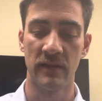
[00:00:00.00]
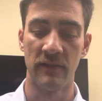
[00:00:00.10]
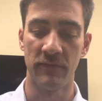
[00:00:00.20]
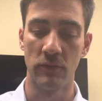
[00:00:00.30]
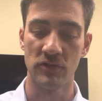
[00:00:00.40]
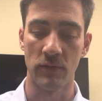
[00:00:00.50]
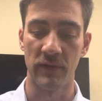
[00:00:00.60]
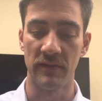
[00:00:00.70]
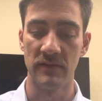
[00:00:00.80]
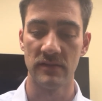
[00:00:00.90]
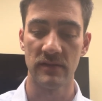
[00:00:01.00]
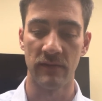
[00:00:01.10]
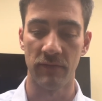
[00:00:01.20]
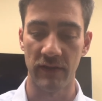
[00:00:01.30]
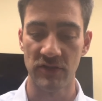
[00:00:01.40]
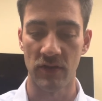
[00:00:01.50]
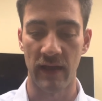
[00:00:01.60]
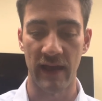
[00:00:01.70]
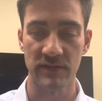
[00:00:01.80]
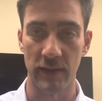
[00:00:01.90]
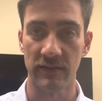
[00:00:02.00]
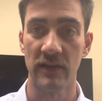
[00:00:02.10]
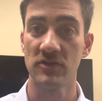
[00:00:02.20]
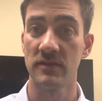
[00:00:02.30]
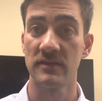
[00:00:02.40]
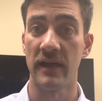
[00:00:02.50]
in the future with these inflation expectations